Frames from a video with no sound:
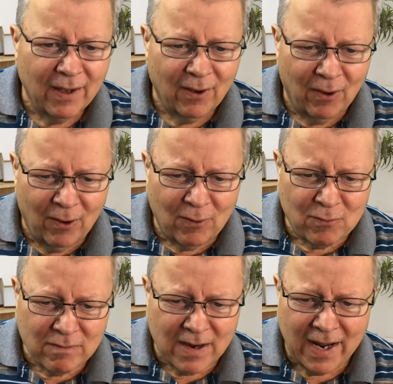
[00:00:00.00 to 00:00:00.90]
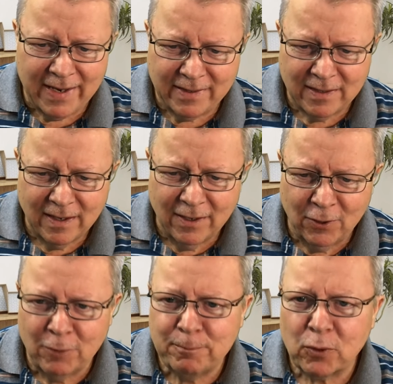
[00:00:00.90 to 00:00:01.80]
All right,
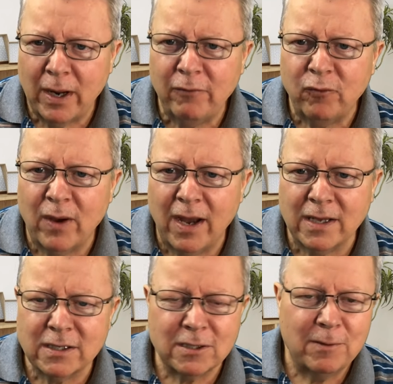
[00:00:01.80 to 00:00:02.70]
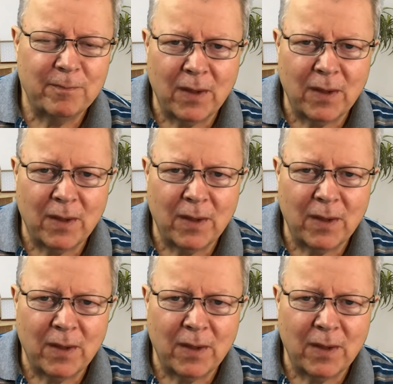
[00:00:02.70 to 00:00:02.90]
you pray for us.